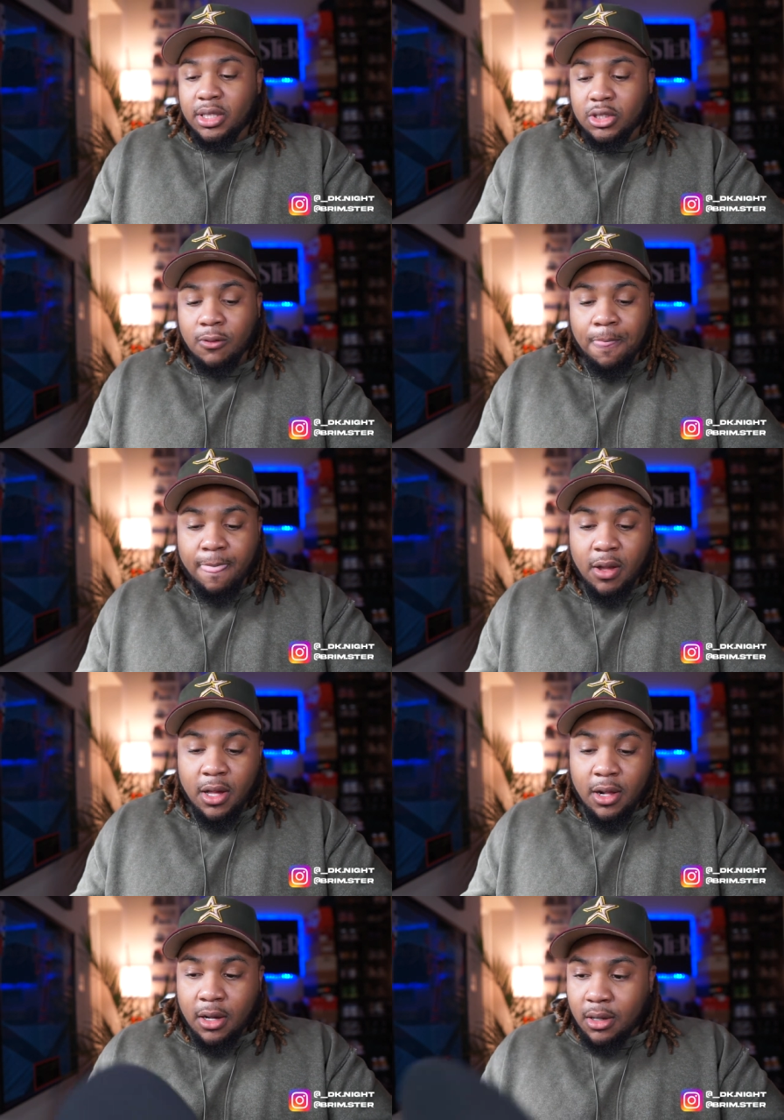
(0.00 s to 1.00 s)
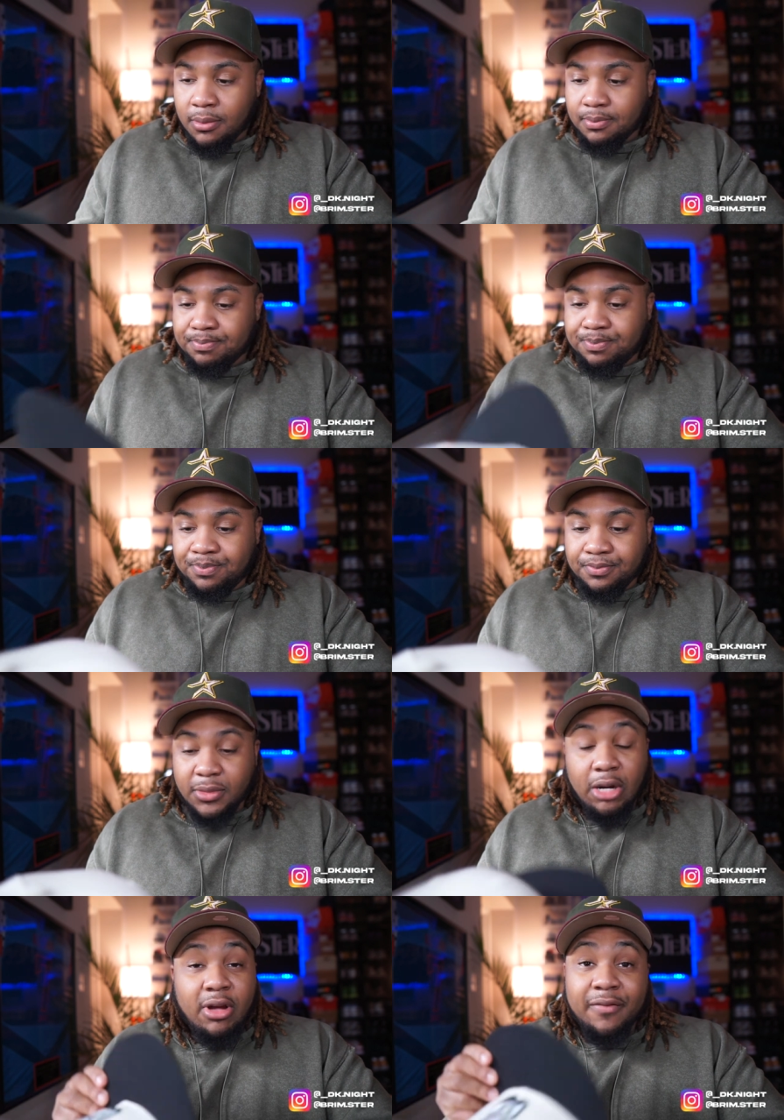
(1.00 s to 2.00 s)
So
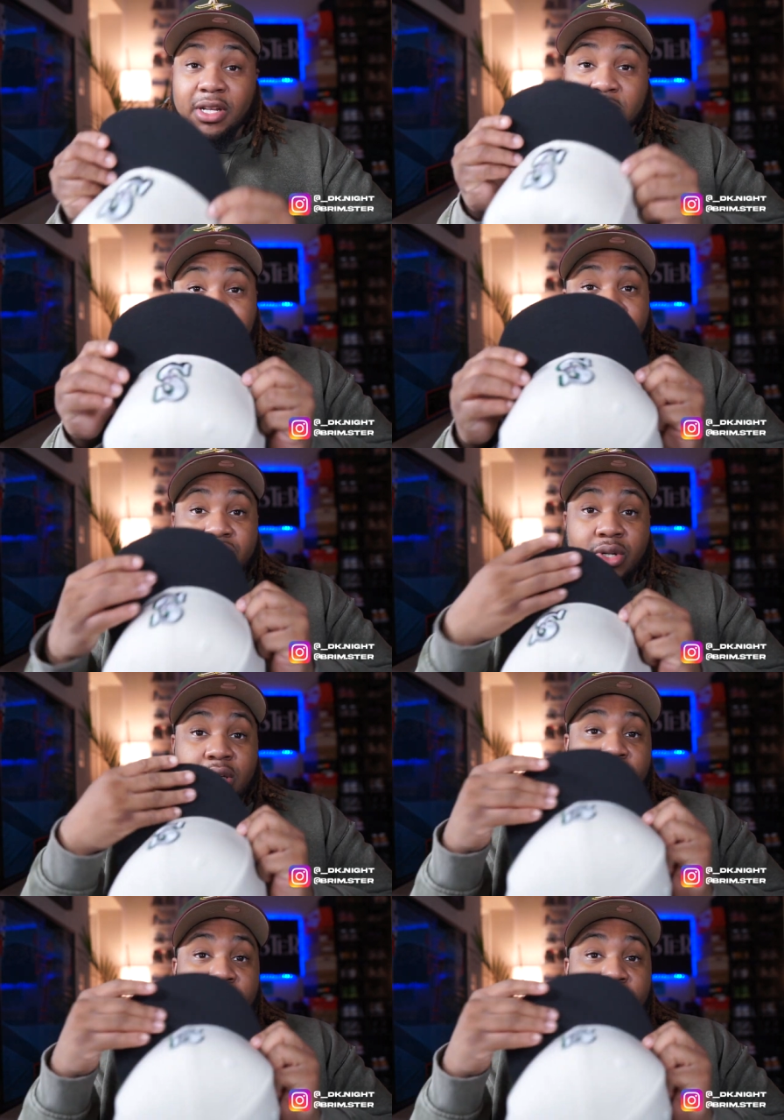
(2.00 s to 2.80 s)
they don't have any stickers on it.